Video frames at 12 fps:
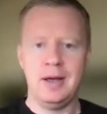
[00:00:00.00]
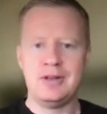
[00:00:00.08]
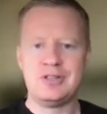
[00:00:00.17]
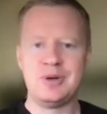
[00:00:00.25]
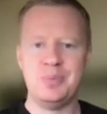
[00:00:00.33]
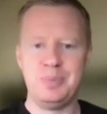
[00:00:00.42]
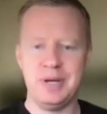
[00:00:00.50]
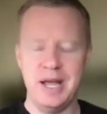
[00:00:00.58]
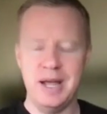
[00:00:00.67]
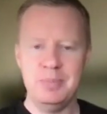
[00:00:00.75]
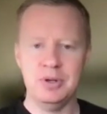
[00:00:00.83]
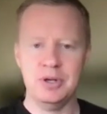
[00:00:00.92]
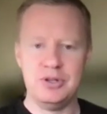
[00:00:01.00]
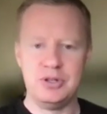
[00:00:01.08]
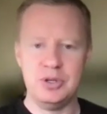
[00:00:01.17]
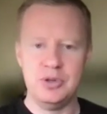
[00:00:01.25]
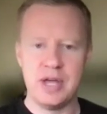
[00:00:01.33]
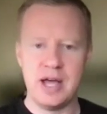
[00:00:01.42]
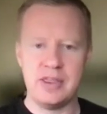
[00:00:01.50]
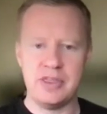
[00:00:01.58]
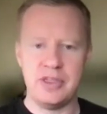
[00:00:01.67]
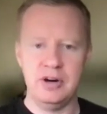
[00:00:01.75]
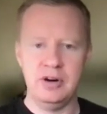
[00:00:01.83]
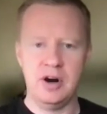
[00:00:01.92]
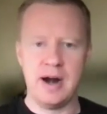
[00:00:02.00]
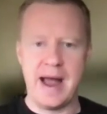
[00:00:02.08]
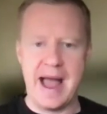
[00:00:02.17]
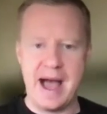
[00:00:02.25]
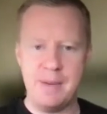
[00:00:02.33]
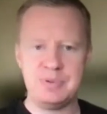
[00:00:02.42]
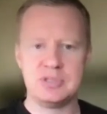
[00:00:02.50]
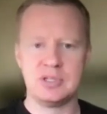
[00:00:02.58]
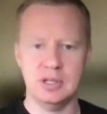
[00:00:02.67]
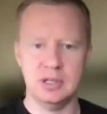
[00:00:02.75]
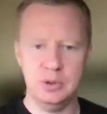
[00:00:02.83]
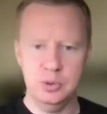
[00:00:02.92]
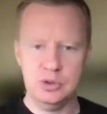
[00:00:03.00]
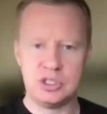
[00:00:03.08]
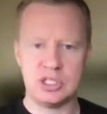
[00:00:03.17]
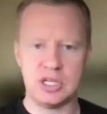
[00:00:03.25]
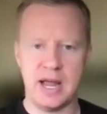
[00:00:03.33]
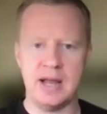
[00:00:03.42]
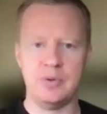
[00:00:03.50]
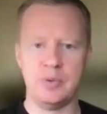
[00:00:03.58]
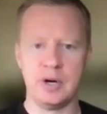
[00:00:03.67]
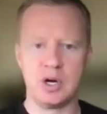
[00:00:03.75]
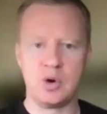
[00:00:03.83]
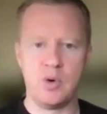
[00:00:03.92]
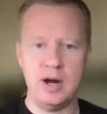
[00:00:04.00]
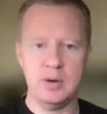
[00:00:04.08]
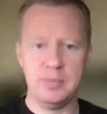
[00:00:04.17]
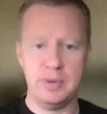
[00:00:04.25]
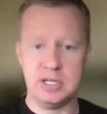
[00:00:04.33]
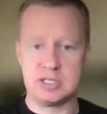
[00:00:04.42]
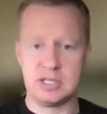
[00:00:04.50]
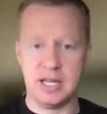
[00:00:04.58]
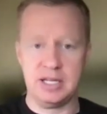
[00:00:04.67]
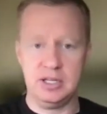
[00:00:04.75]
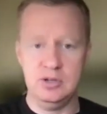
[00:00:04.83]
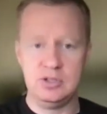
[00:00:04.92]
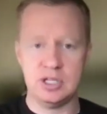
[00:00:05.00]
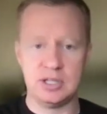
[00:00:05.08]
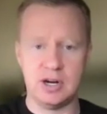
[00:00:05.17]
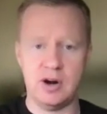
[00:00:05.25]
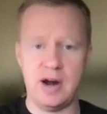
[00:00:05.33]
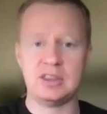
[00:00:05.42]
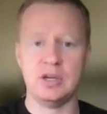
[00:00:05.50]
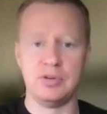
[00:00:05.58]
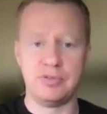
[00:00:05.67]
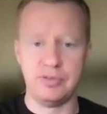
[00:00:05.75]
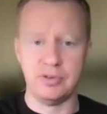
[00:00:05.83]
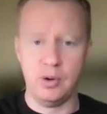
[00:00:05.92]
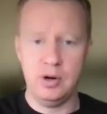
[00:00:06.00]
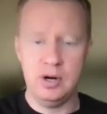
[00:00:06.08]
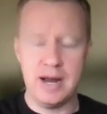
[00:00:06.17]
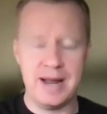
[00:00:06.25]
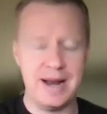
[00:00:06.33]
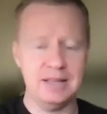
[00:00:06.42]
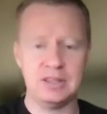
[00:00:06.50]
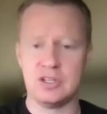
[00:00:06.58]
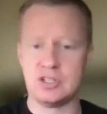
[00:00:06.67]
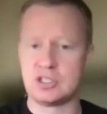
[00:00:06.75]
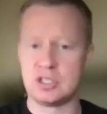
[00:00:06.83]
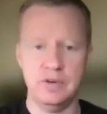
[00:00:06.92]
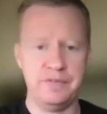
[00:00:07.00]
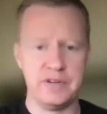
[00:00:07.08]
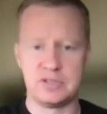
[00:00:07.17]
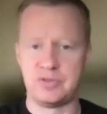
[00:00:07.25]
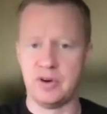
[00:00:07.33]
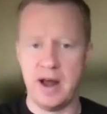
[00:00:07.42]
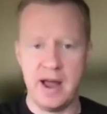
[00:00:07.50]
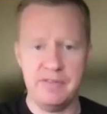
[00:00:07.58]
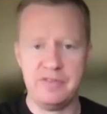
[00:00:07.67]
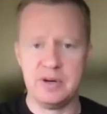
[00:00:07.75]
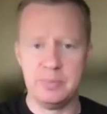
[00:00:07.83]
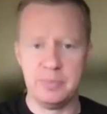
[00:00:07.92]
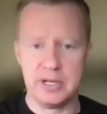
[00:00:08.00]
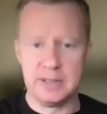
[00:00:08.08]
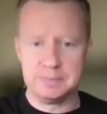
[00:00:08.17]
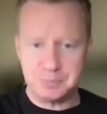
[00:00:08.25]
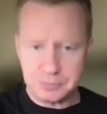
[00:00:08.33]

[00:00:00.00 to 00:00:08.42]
To be able to do that, there are absolutes and requirements, like you said, that are at the floor and at the surface for everybody.